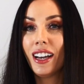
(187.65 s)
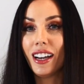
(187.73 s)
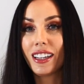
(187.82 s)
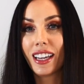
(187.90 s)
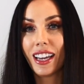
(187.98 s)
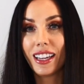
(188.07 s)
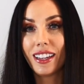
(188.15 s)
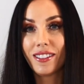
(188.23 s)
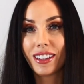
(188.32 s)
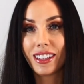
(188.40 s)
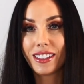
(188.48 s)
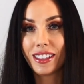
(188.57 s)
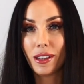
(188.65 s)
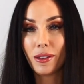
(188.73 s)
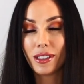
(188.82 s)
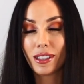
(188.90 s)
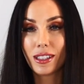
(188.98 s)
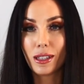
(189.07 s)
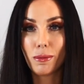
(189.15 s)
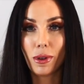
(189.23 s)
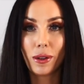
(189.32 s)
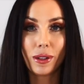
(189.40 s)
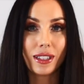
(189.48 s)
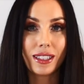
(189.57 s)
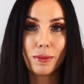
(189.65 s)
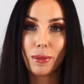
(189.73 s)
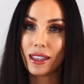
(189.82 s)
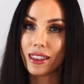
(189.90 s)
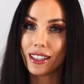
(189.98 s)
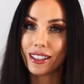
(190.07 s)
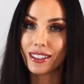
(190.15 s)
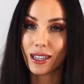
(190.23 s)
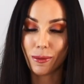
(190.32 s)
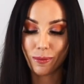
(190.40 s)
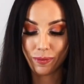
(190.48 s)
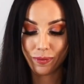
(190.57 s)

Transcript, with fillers: Okay, I'm going to see you in just a moment. I'm going to speed things up.